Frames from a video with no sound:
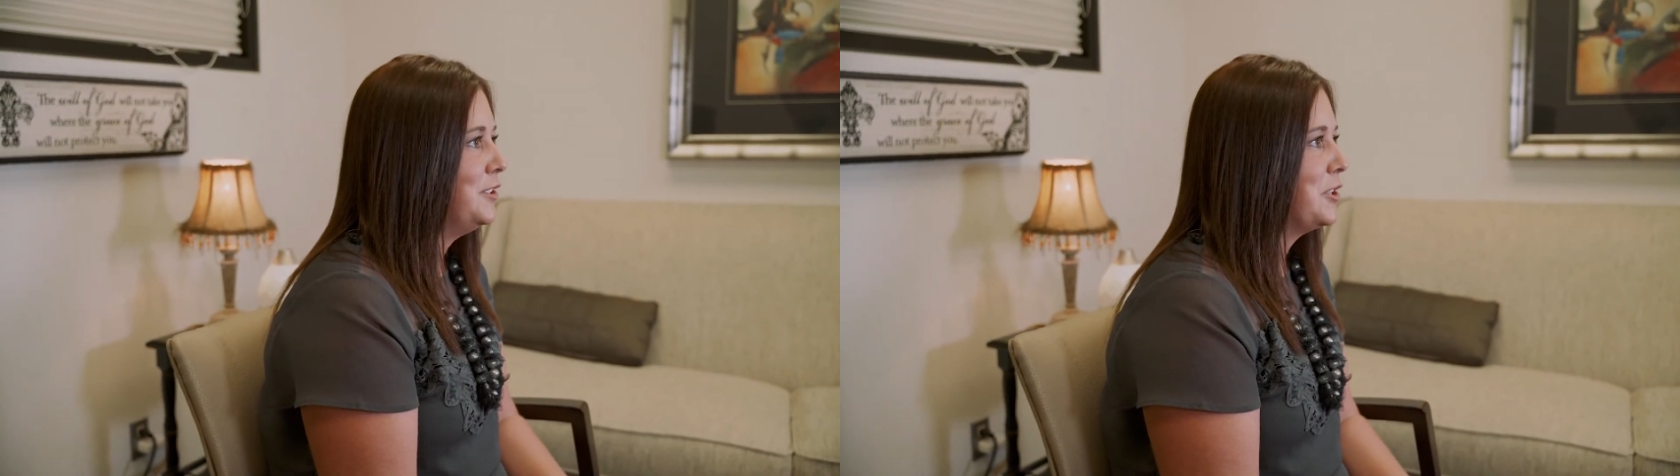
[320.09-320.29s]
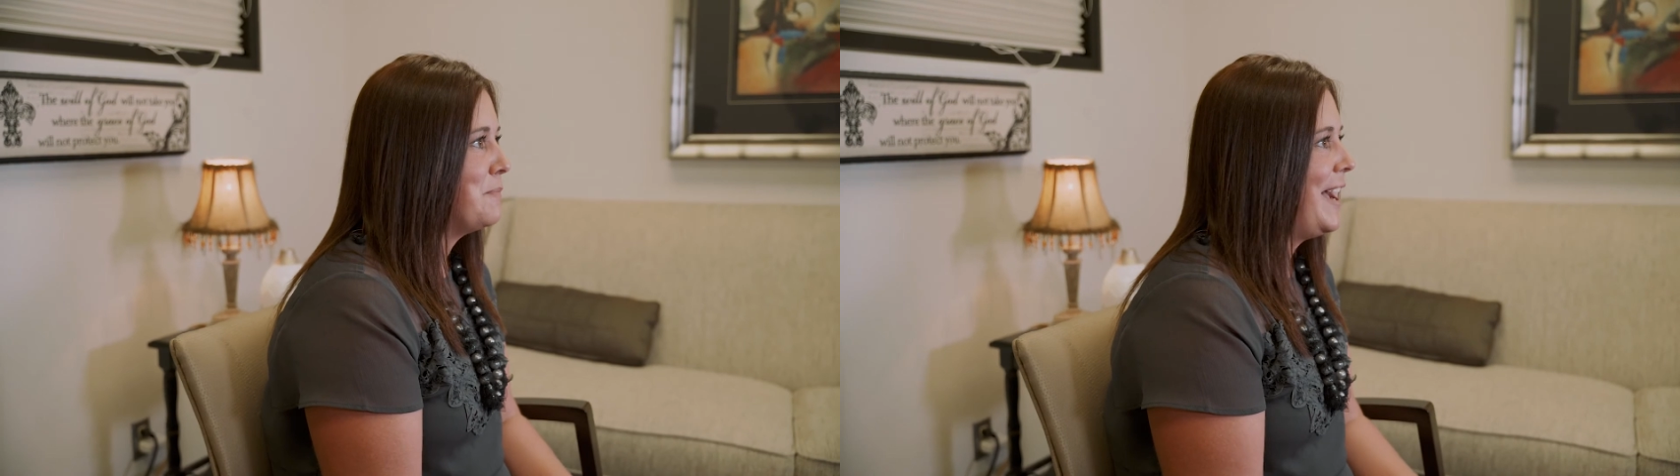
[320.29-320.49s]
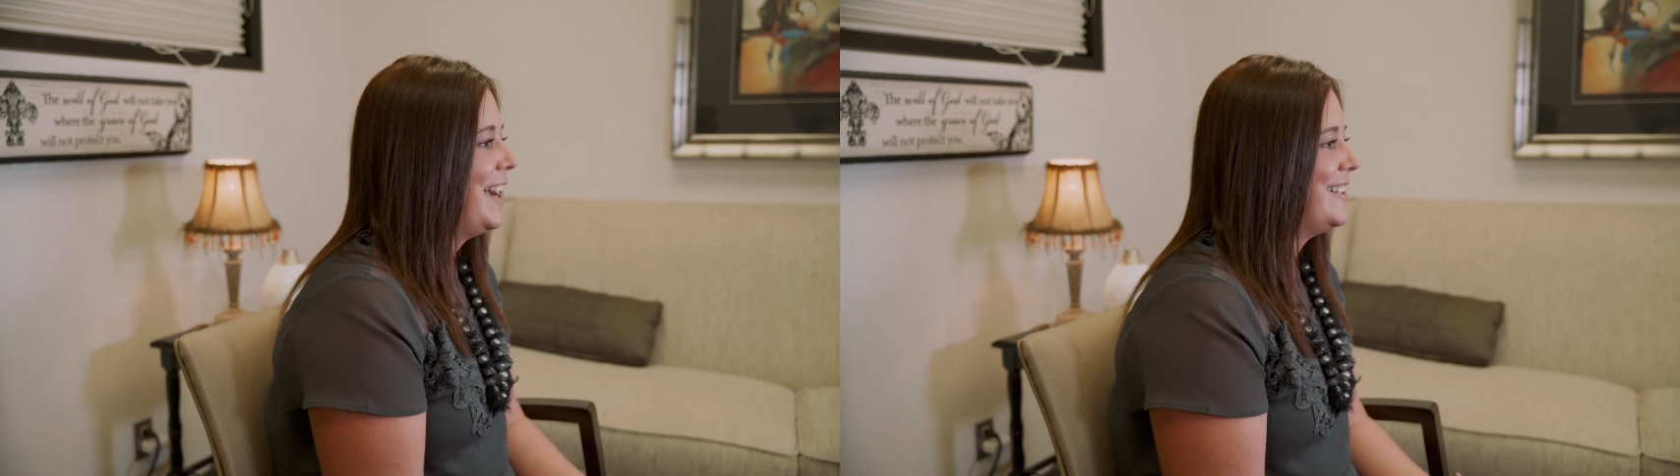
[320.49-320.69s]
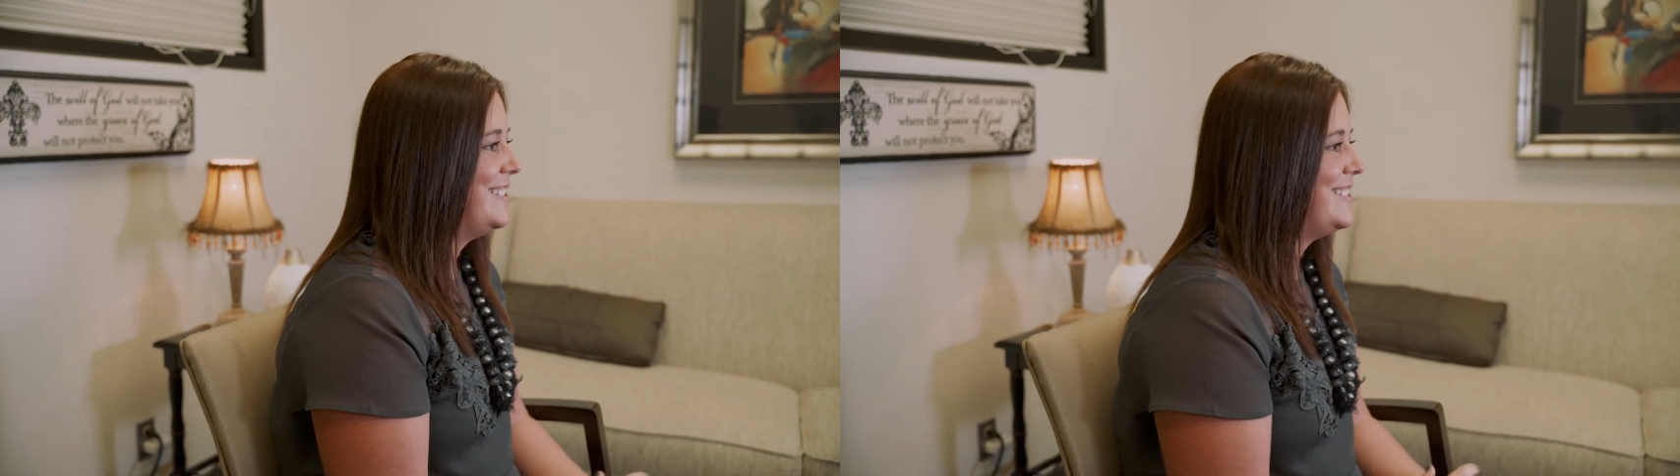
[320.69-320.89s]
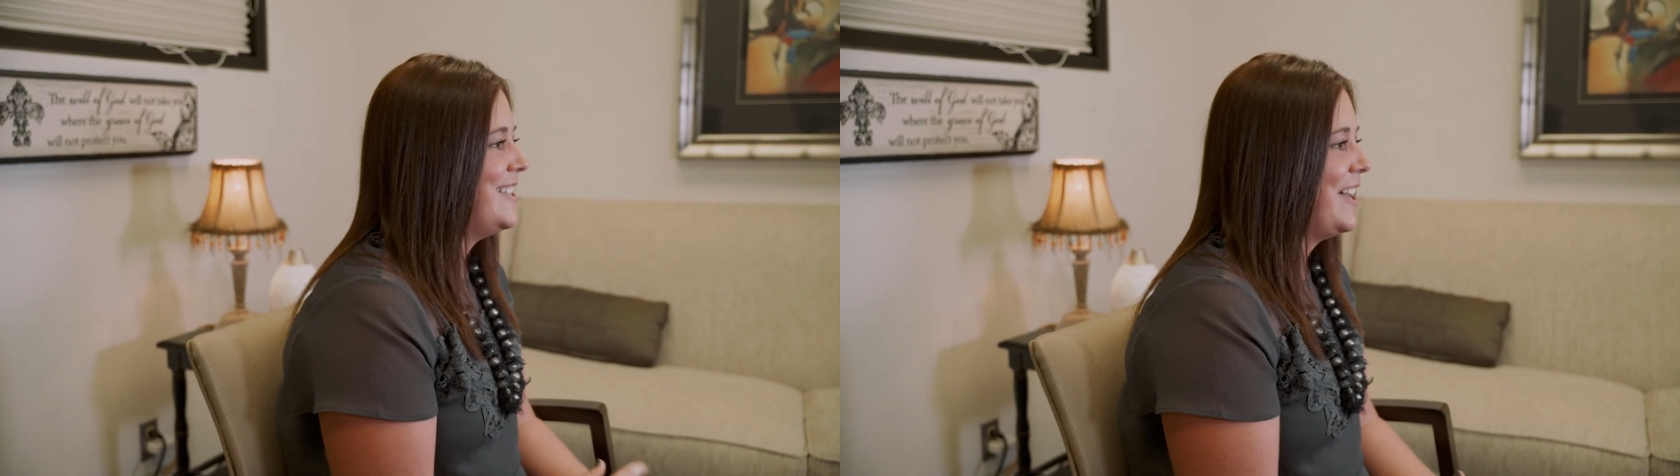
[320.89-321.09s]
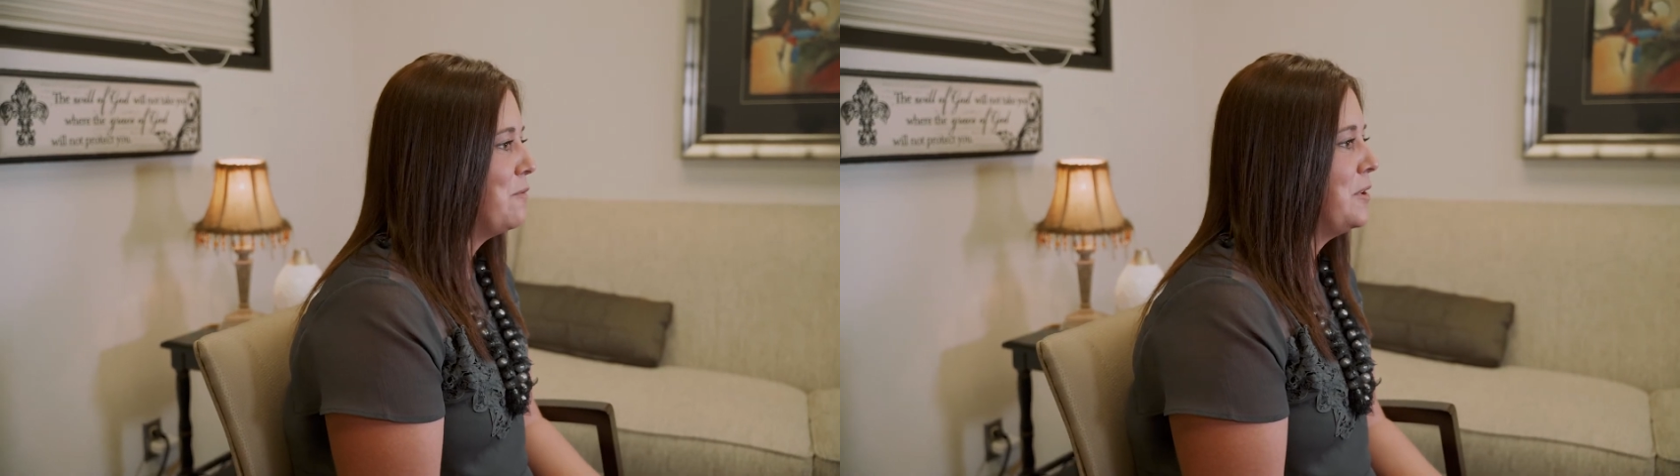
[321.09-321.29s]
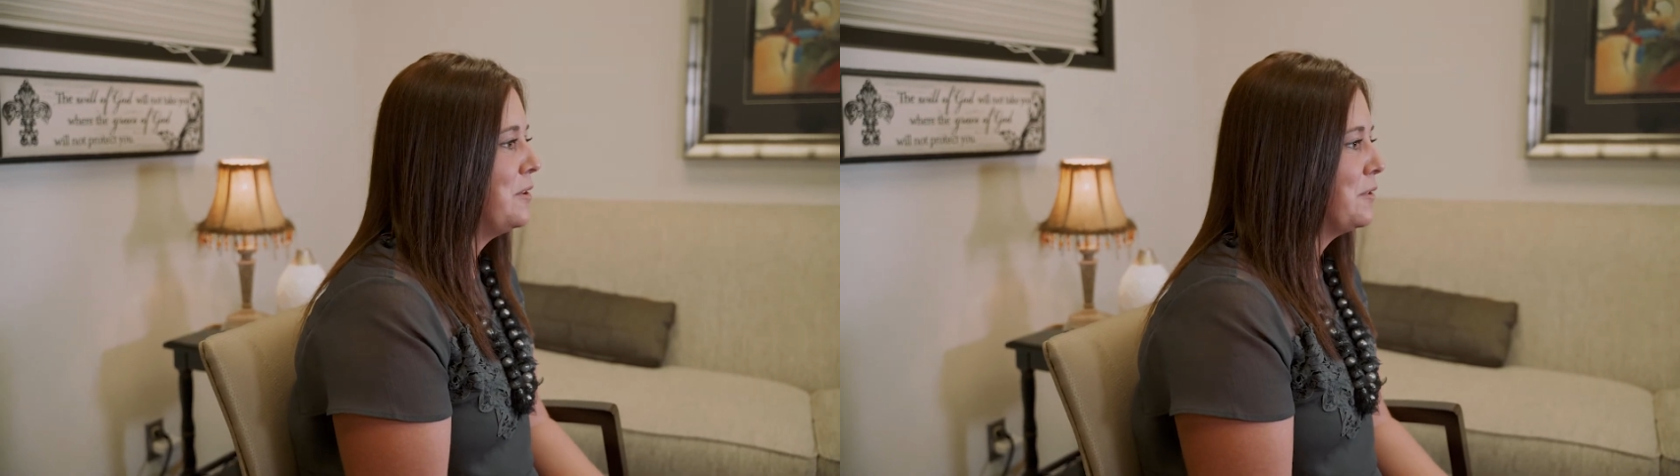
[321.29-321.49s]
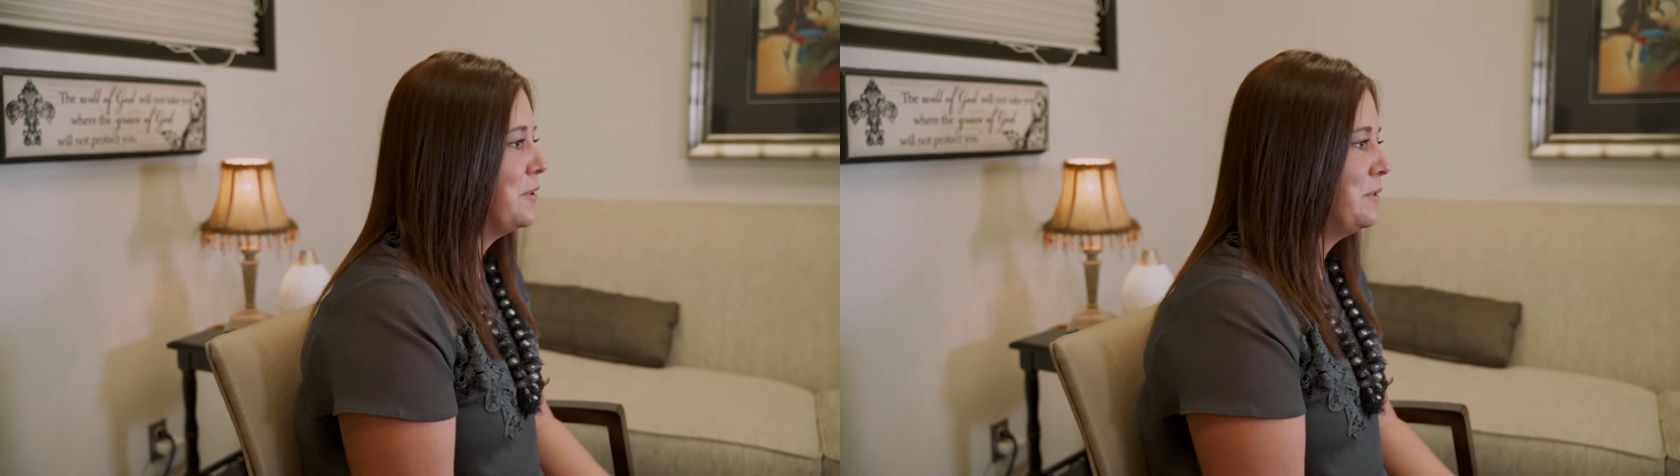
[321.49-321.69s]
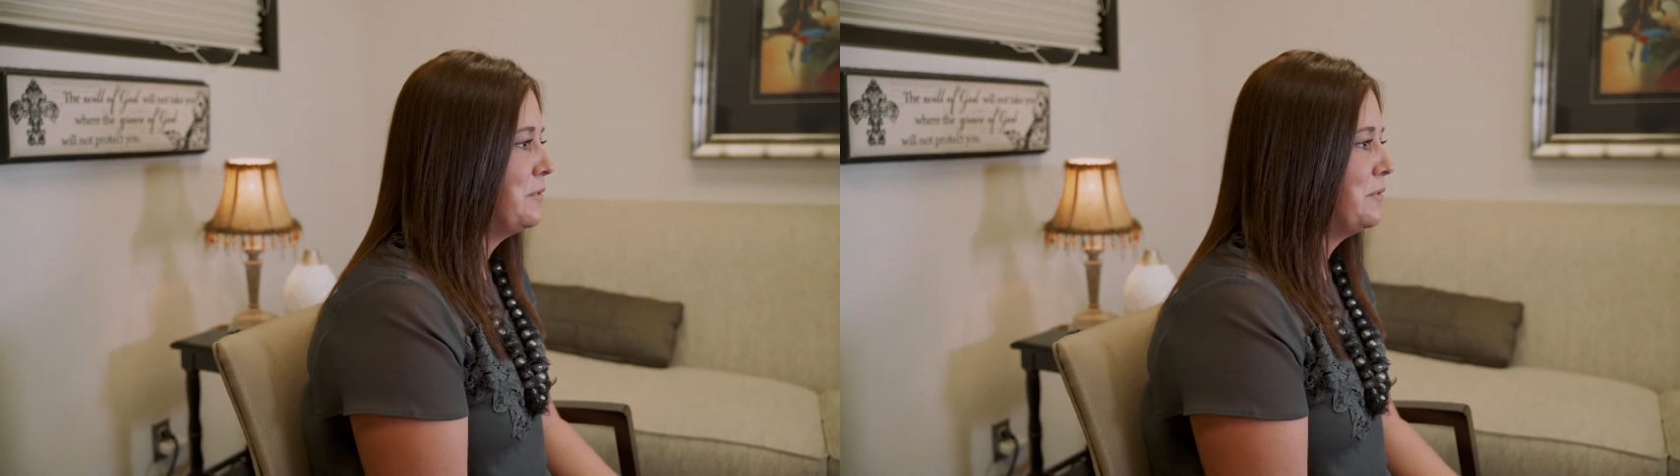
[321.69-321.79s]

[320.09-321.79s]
look back and see that we grew